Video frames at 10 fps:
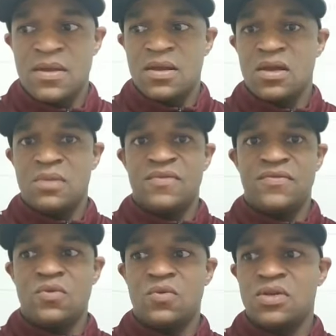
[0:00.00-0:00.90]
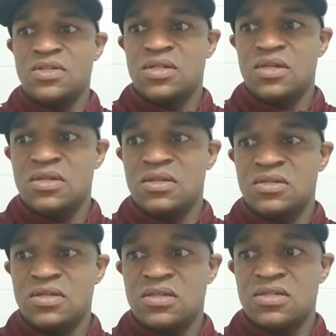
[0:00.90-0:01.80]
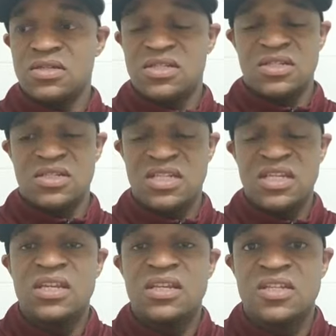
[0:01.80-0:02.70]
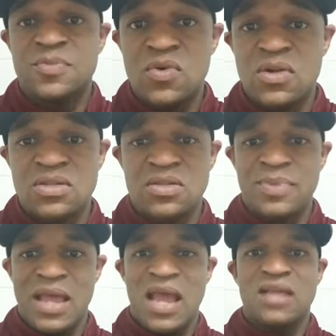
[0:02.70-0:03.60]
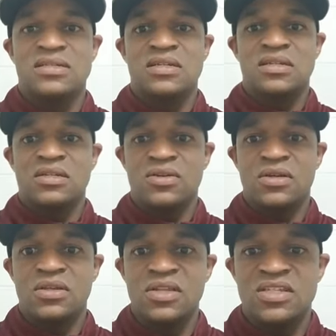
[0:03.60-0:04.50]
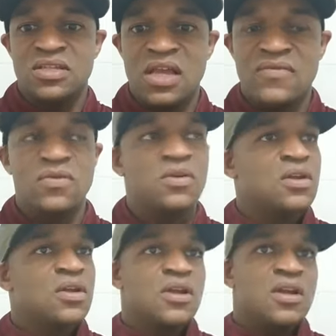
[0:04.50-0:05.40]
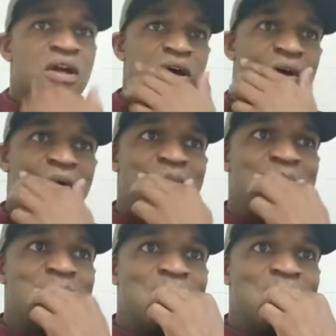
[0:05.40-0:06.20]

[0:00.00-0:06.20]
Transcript: um, if you want to, to, to succeed in sports past your collegiate level, um,